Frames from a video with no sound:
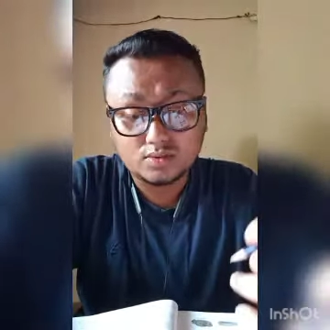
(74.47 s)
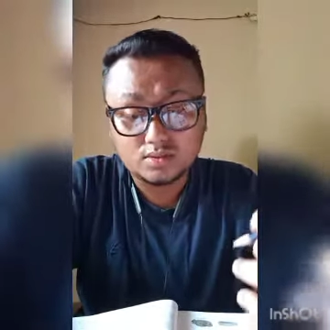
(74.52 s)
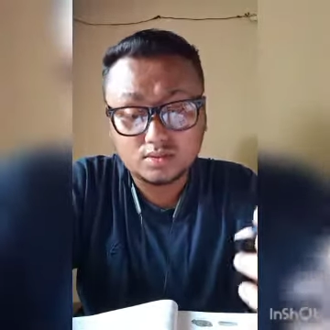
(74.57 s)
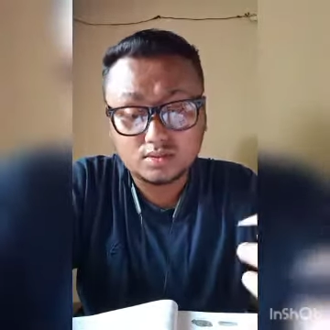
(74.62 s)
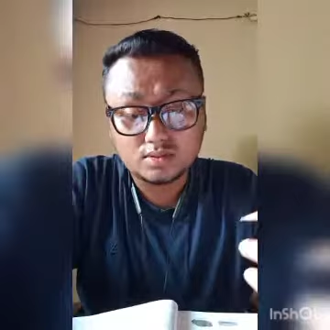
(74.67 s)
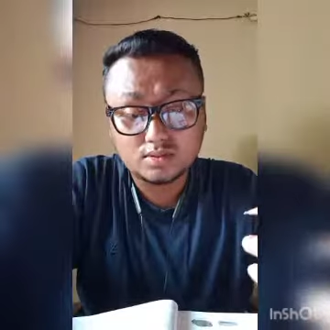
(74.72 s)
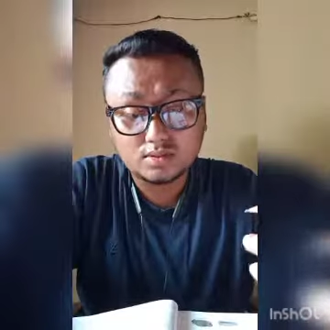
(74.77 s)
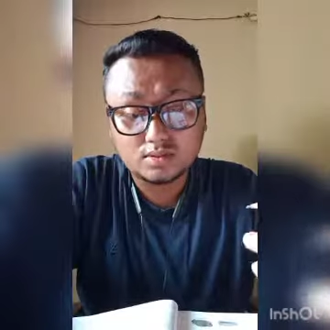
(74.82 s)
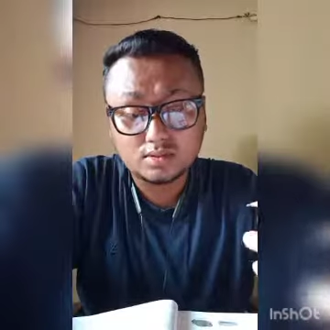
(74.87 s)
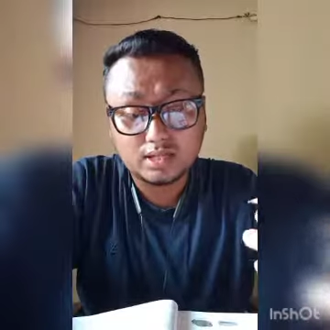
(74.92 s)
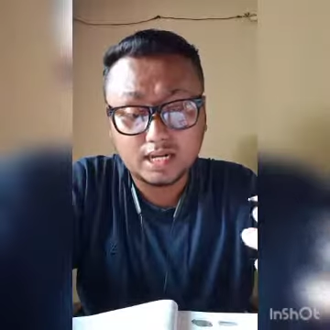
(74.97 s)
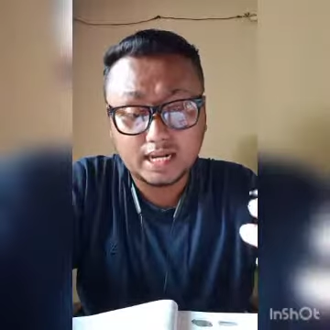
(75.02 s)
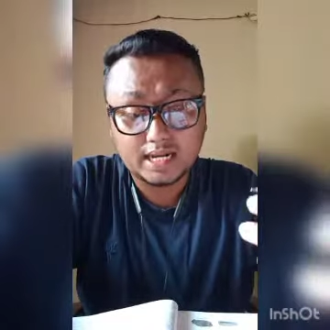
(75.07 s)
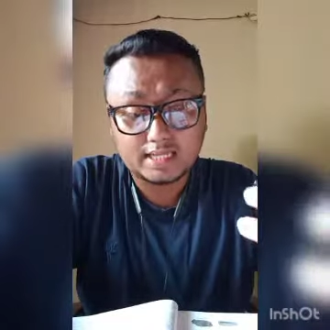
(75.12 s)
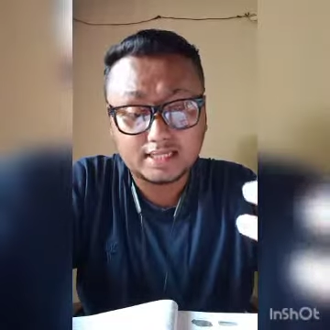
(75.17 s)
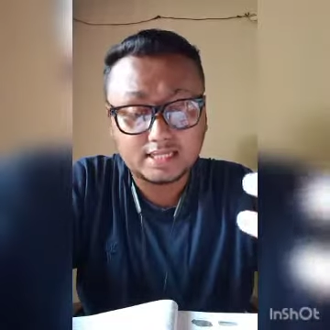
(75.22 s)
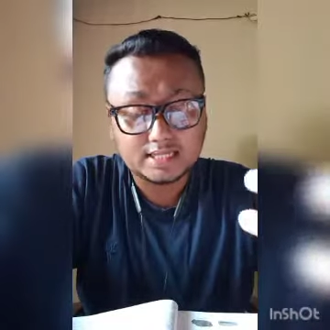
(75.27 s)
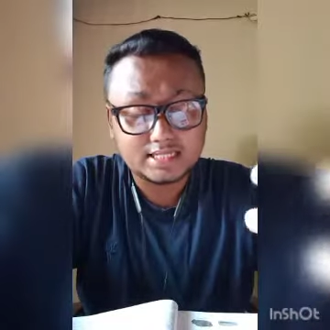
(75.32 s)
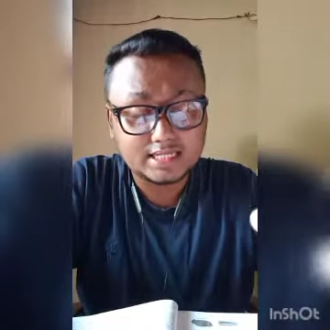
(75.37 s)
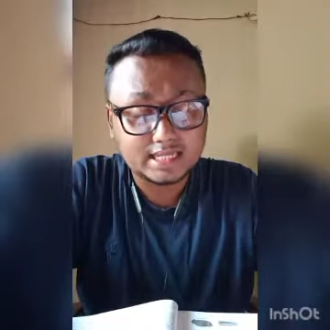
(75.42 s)

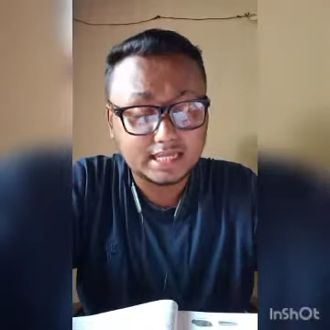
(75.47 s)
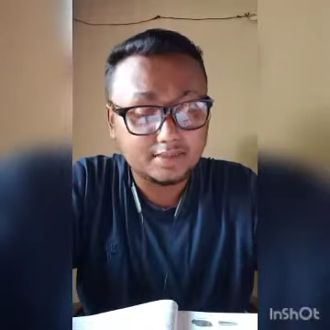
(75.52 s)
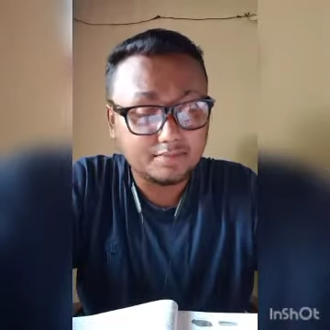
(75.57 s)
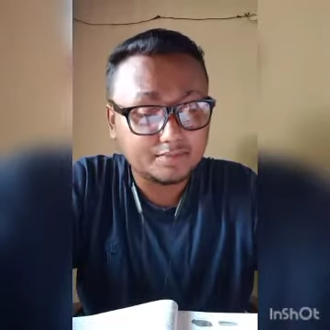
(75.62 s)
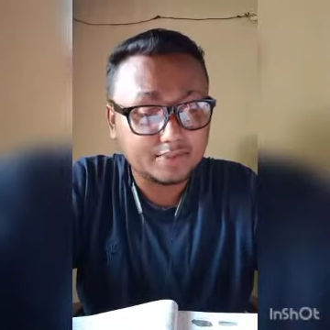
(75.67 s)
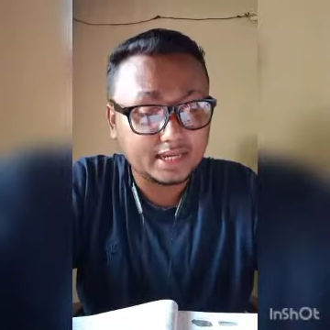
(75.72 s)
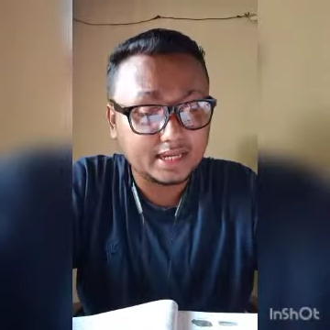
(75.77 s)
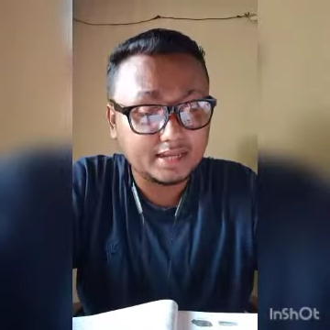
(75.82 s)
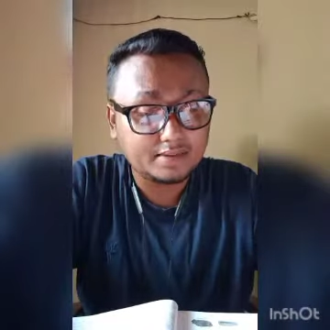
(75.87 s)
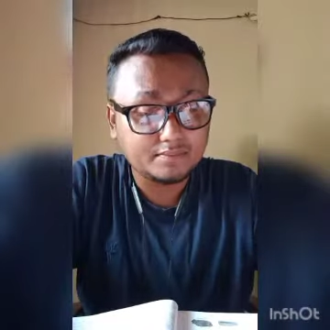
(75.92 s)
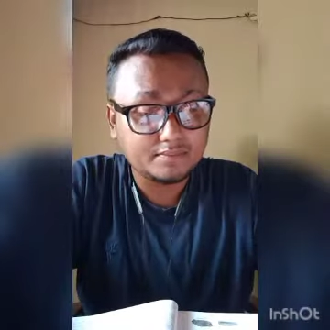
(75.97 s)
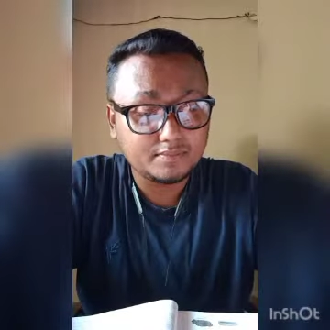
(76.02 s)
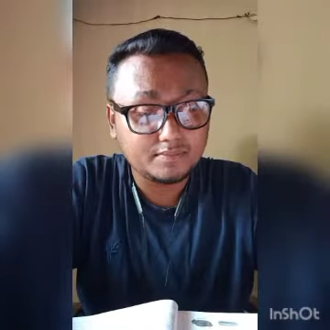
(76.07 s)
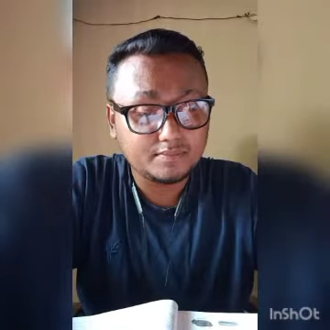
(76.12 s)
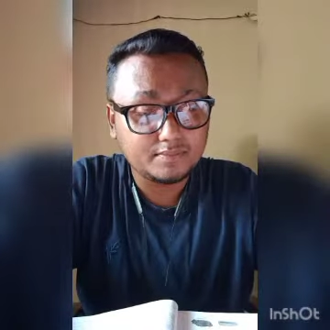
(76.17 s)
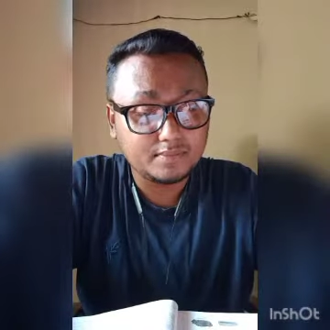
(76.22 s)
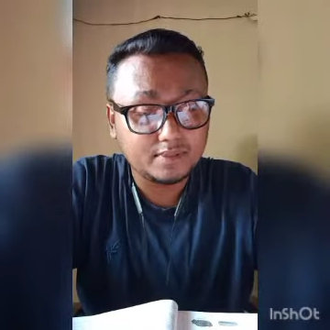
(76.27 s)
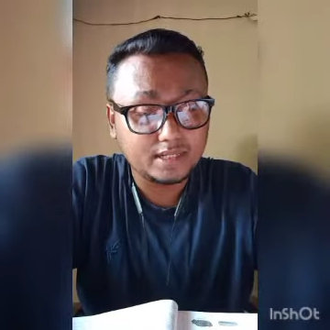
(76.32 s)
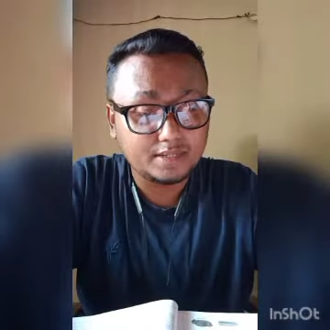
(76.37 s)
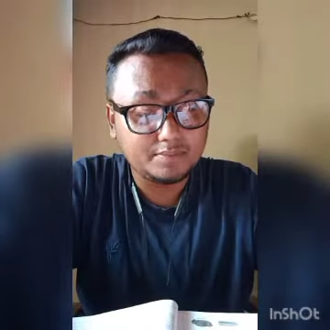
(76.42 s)
and at the same time
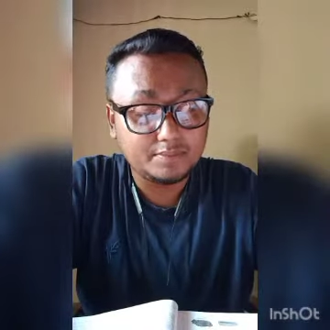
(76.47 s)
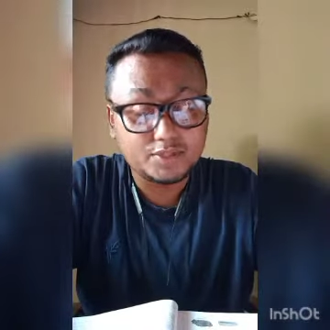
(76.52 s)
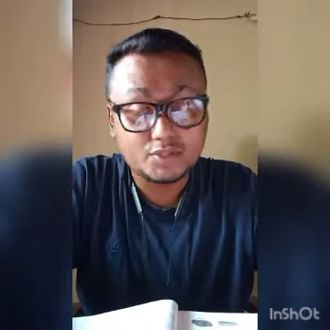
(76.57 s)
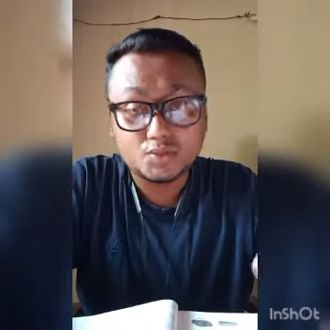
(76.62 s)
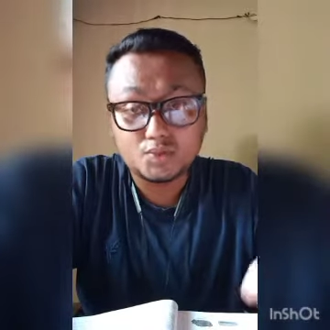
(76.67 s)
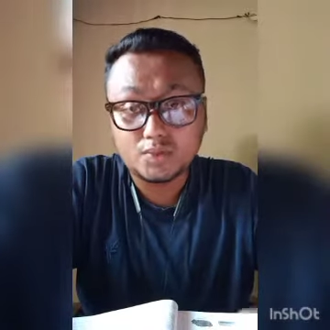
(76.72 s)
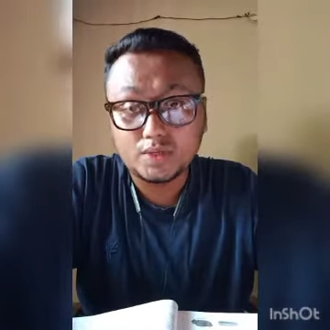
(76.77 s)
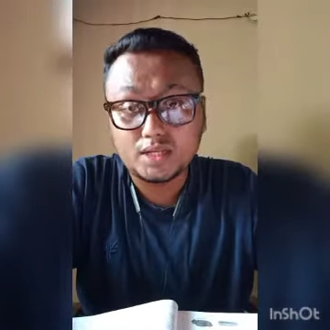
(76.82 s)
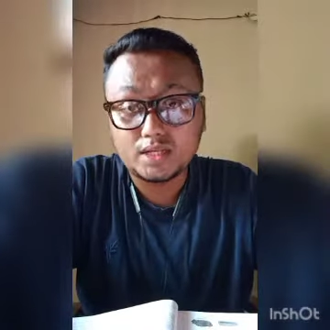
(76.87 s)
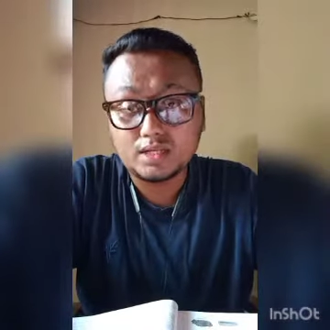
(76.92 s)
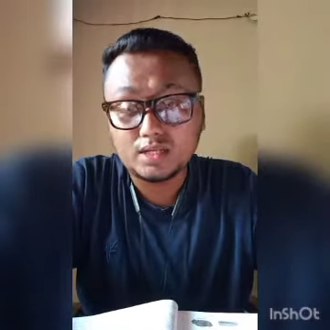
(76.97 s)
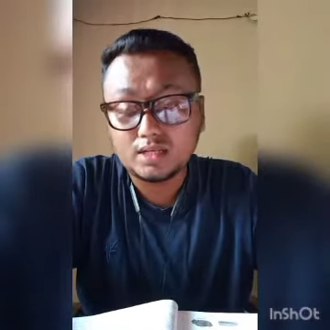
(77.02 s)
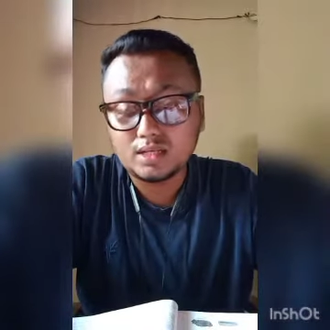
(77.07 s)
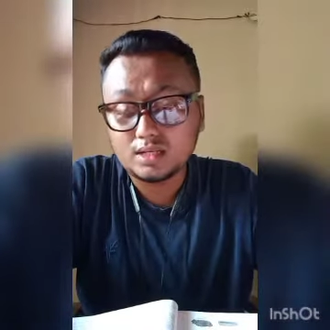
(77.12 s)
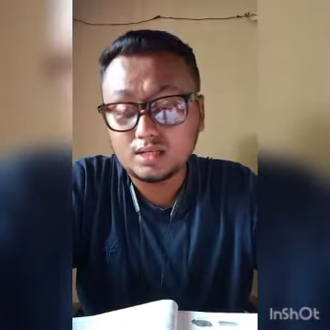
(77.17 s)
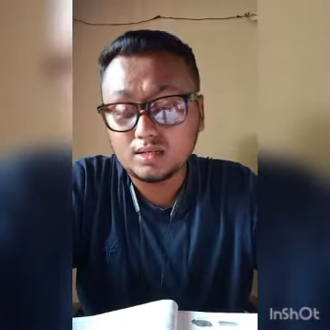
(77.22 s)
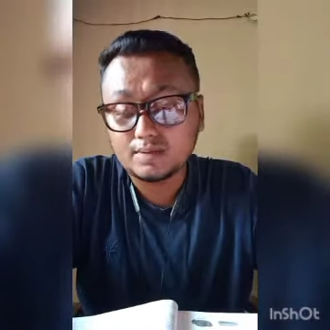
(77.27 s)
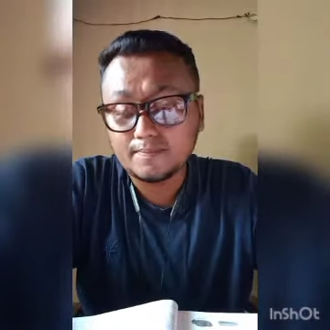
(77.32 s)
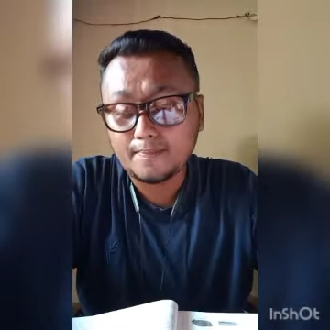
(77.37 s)
in between